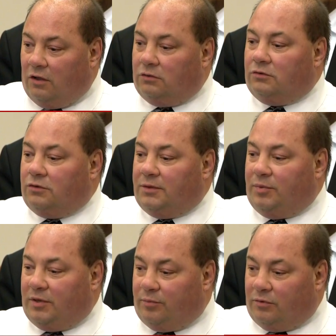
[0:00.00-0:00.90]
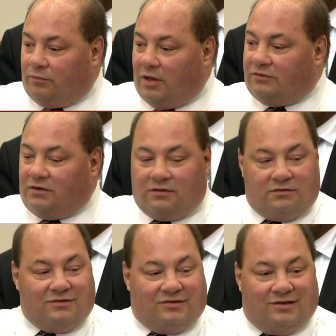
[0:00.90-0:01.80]
elderly people,
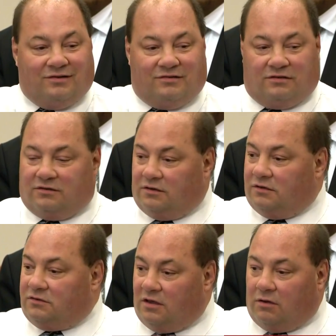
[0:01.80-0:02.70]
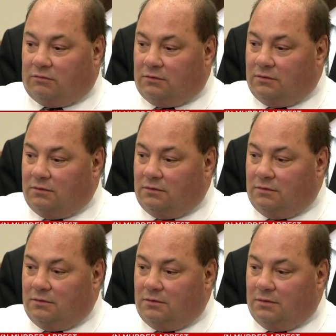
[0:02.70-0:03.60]
residents, citizens in this town.
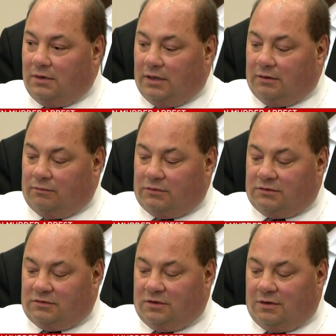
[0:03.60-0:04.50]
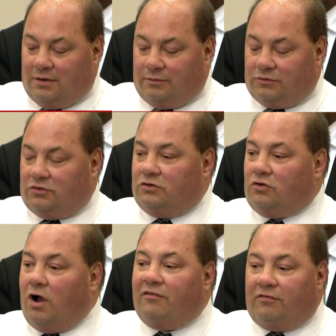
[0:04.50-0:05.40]
It was, uh, it was just
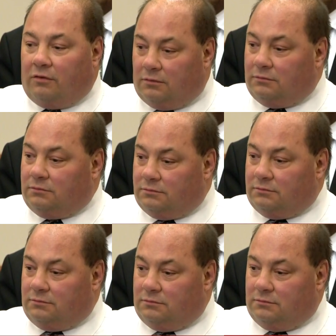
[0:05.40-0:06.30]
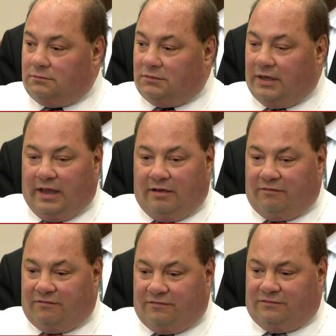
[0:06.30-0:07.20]
awful to have
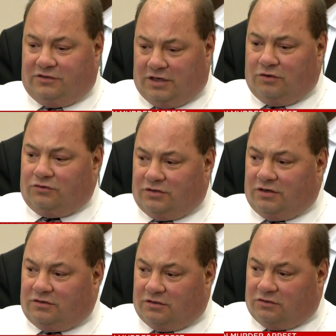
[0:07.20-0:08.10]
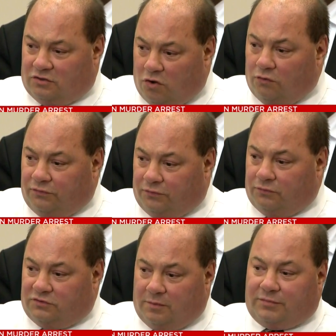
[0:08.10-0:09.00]
senior citizens go
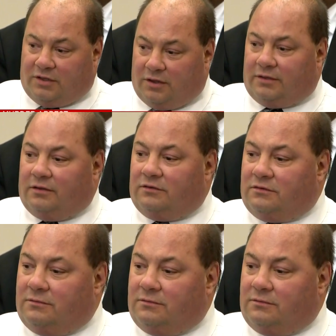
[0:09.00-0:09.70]
through something like this.